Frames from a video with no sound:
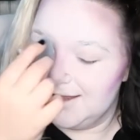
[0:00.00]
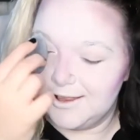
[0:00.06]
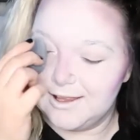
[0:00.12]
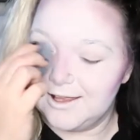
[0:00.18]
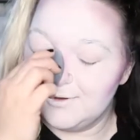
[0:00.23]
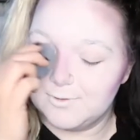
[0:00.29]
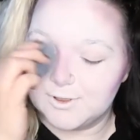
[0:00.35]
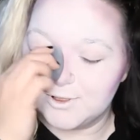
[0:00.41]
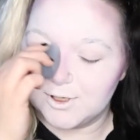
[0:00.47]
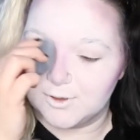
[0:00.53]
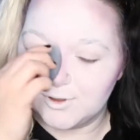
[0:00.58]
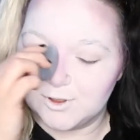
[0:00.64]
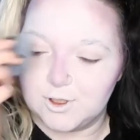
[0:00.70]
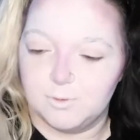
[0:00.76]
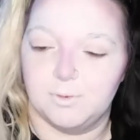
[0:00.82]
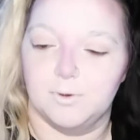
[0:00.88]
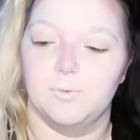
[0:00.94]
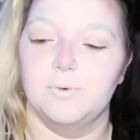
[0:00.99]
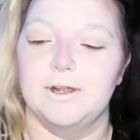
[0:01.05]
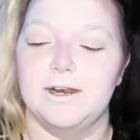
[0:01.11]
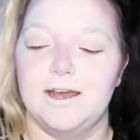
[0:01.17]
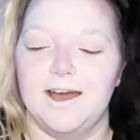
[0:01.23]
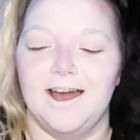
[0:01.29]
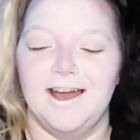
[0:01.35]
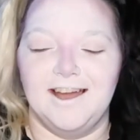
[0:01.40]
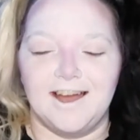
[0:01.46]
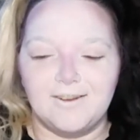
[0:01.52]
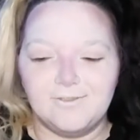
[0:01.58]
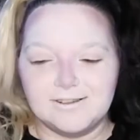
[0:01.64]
It was so stupid. When I